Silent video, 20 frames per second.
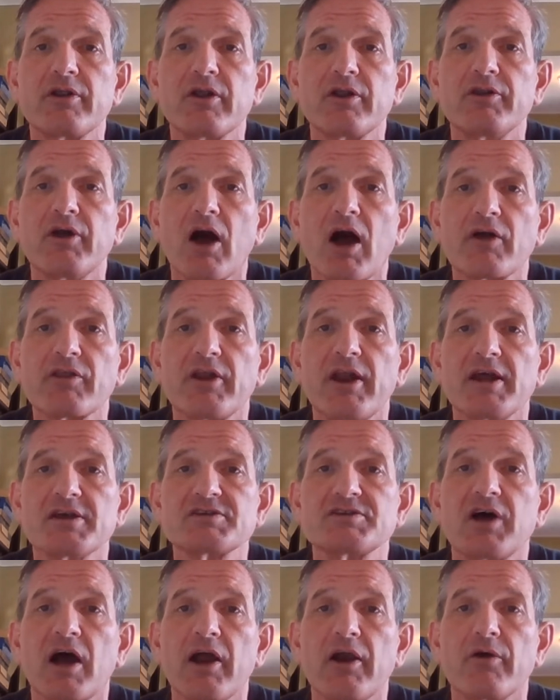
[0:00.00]
dog that has
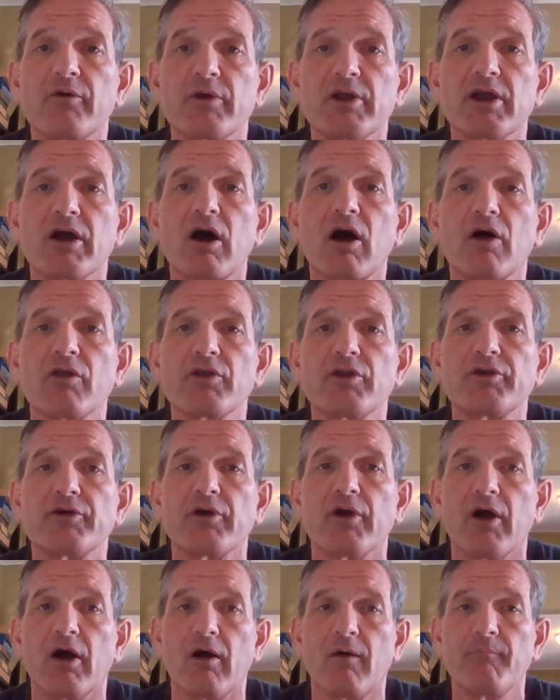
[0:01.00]
diarrhea on the
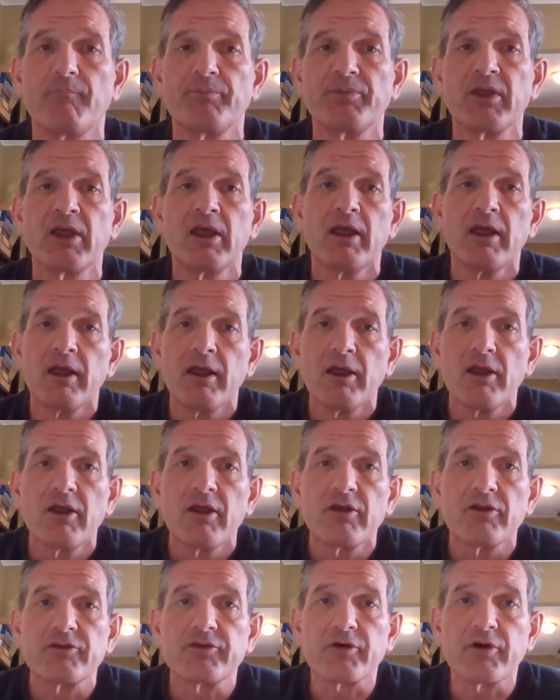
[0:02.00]
trail.
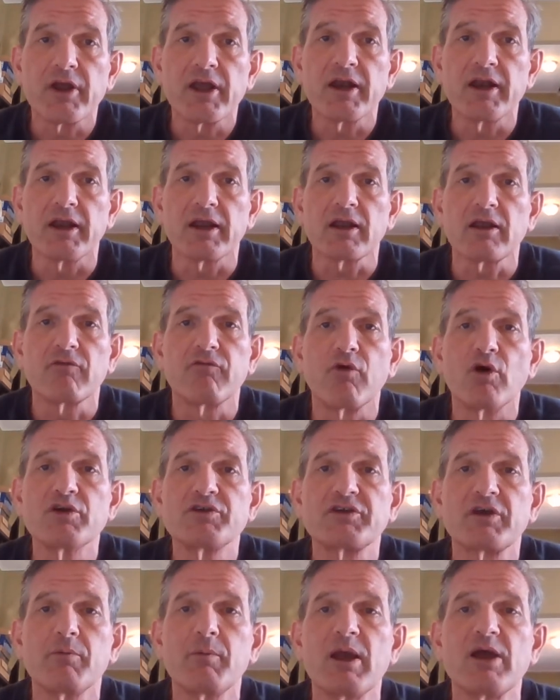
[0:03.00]
Training. Voice
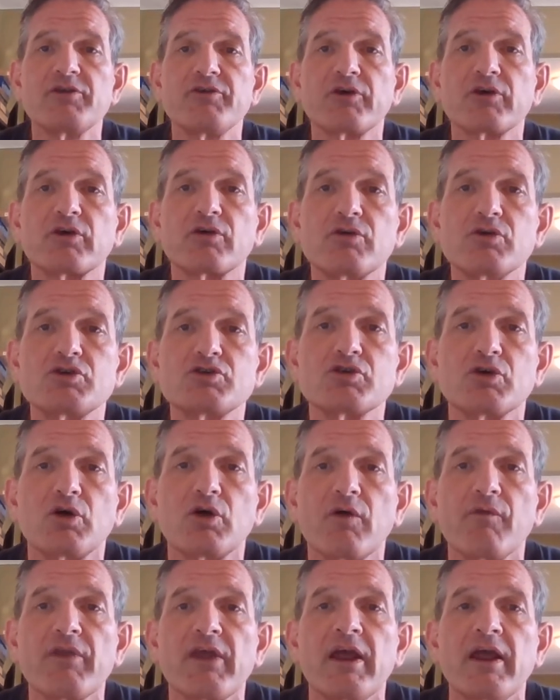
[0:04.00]
commands are
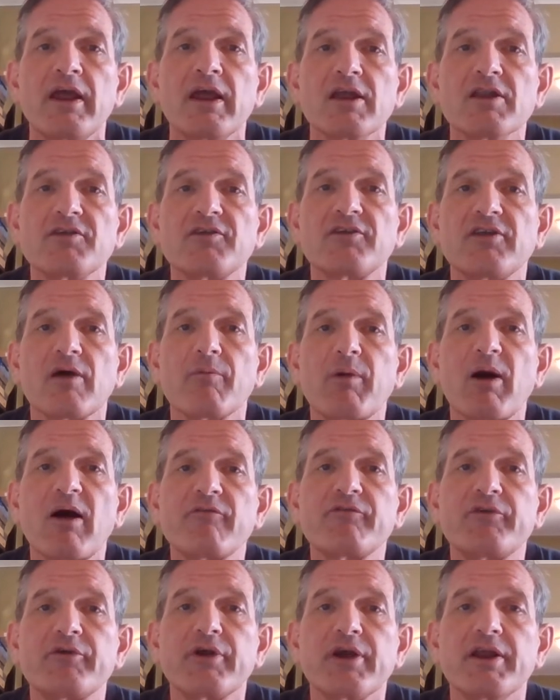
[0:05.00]
crucial in
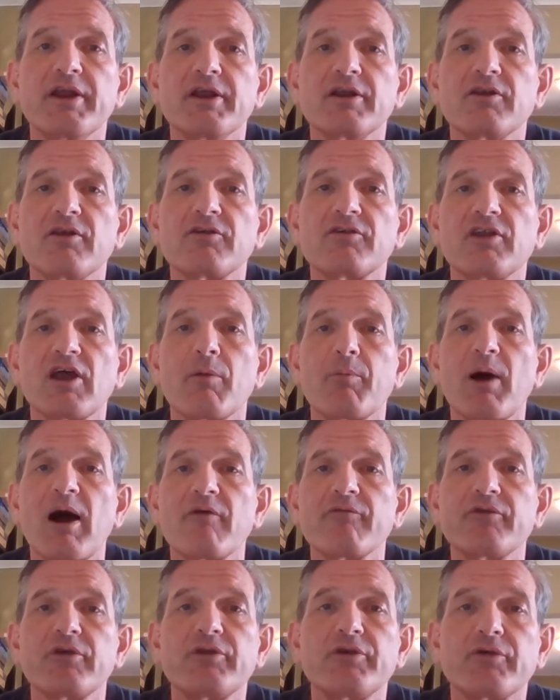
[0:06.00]
step-off training to step
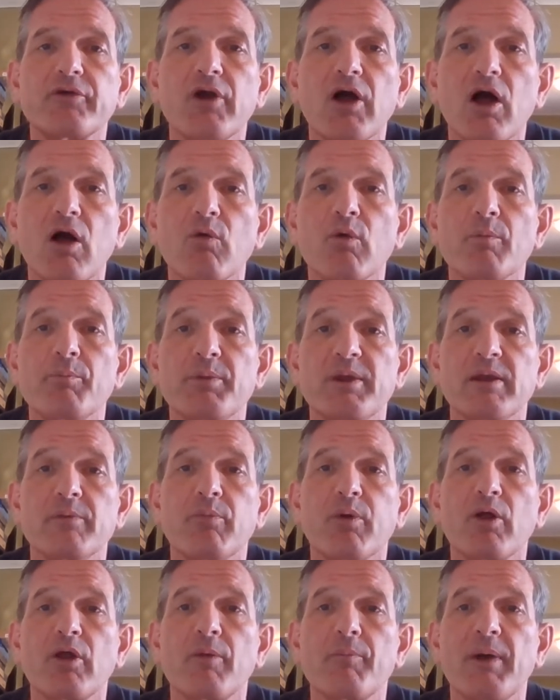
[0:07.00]
off the trail when
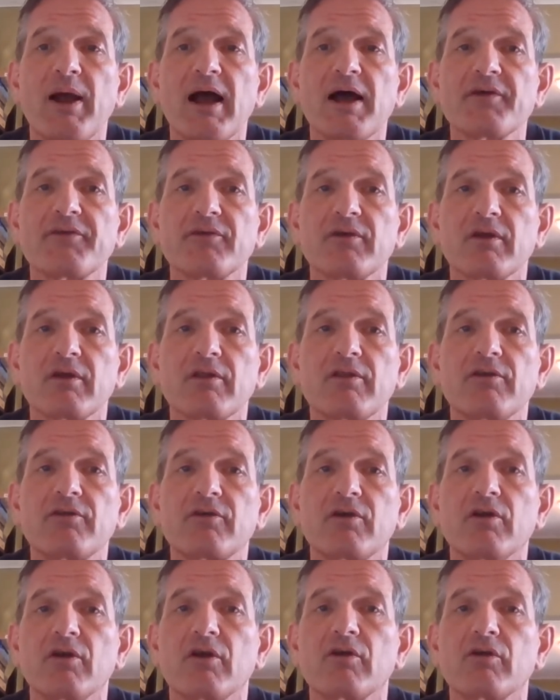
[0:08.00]
people are passing. This
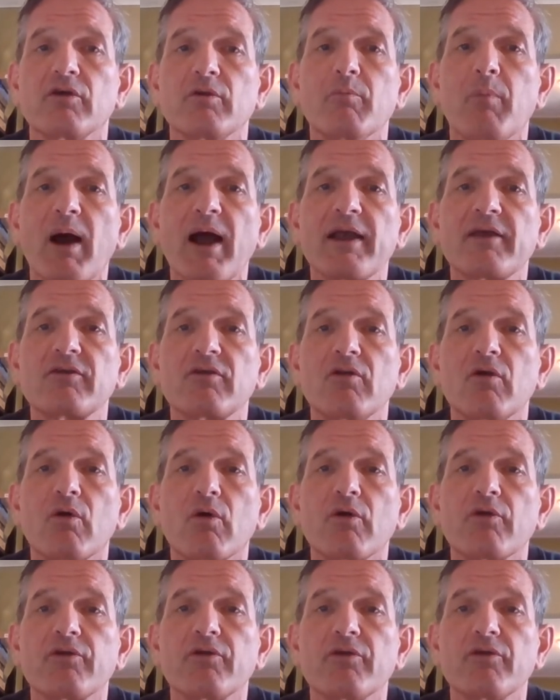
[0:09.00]
can include bikes and
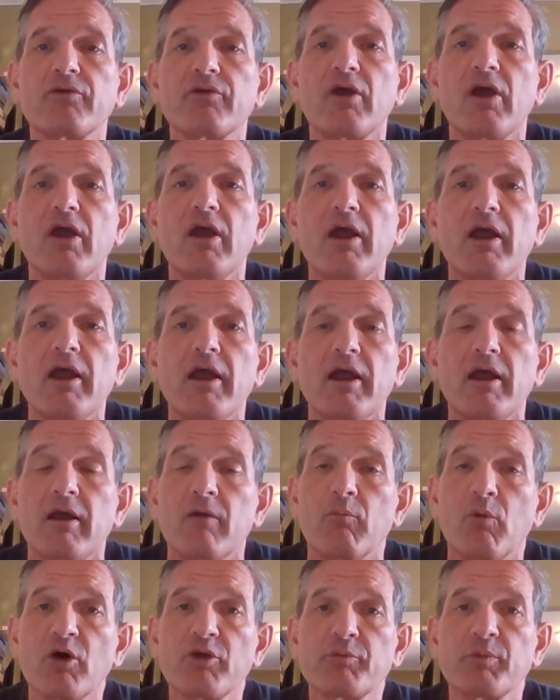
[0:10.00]
horses.
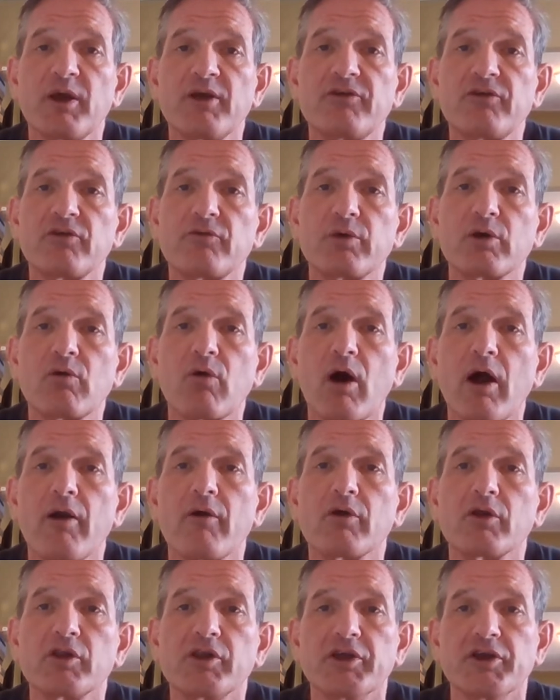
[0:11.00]
Most places require
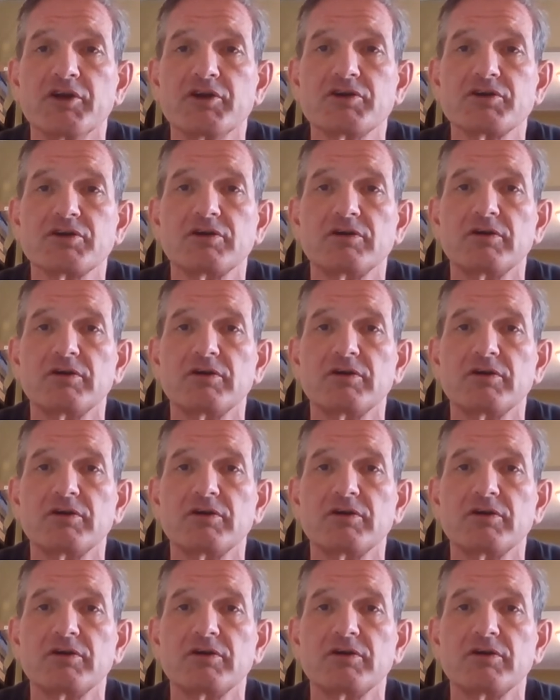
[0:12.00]
a leash.